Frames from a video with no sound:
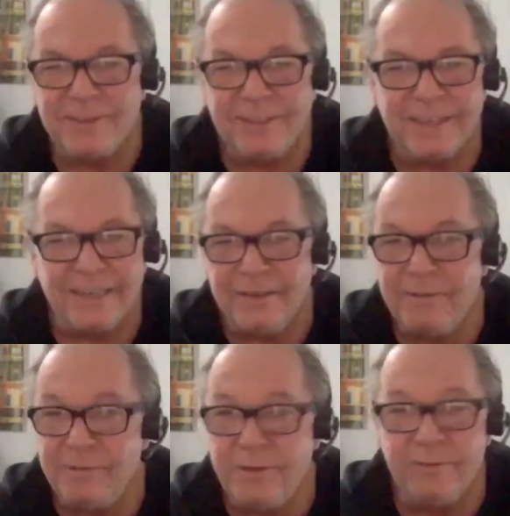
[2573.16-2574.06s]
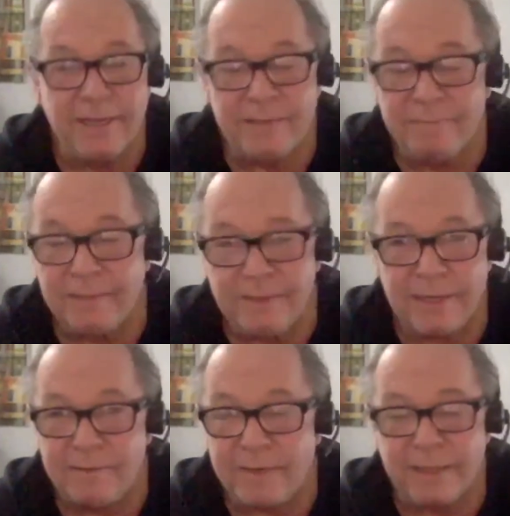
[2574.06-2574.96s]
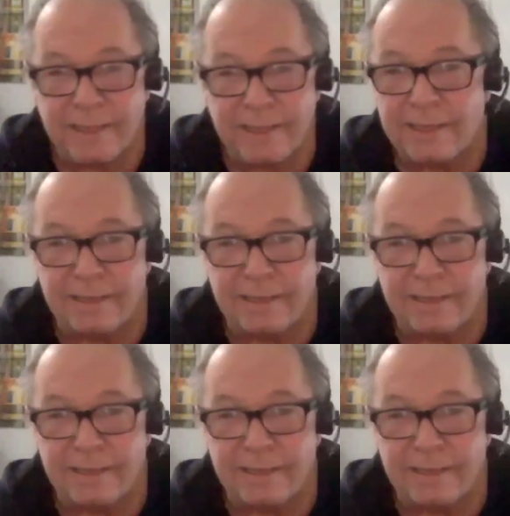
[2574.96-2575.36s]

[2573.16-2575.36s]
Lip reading: That you gotta write that down.